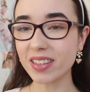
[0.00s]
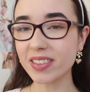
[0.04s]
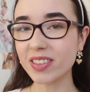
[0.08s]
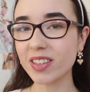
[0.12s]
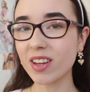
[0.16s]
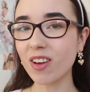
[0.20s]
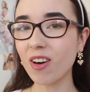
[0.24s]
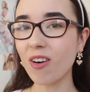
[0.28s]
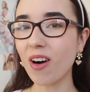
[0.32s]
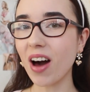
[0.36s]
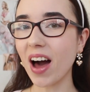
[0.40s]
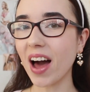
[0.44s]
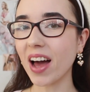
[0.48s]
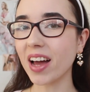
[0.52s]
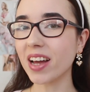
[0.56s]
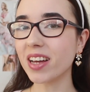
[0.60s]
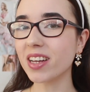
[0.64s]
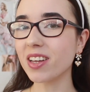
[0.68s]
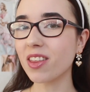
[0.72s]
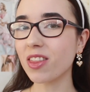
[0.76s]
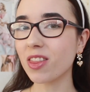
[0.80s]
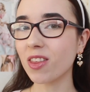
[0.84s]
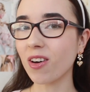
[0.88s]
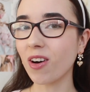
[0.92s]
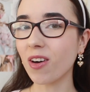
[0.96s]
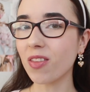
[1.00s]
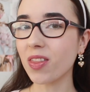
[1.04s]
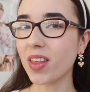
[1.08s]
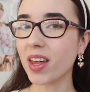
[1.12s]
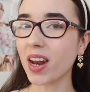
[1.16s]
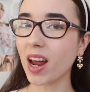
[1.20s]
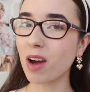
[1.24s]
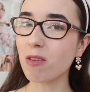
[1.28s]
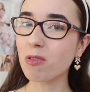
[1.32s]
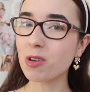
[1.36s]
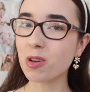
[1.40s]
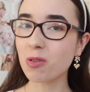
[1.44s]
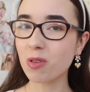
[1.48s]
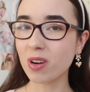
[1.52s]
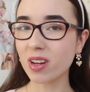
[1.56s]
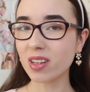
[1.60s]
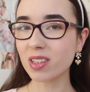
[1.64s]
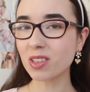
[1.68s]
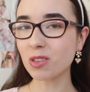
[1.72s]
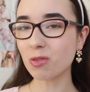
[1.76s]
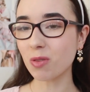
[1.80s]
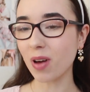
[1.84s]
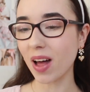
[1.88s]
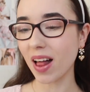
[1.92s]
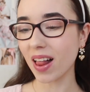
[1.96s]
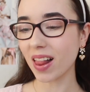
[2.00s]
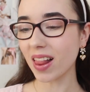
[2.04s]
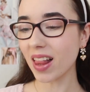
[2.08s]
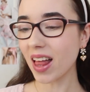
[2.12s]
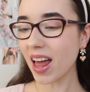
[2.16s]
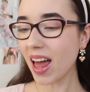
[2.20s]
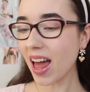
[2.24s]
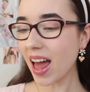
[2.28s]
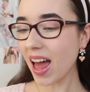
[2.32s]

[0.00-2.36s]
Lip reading: so I thought that I would do one as well.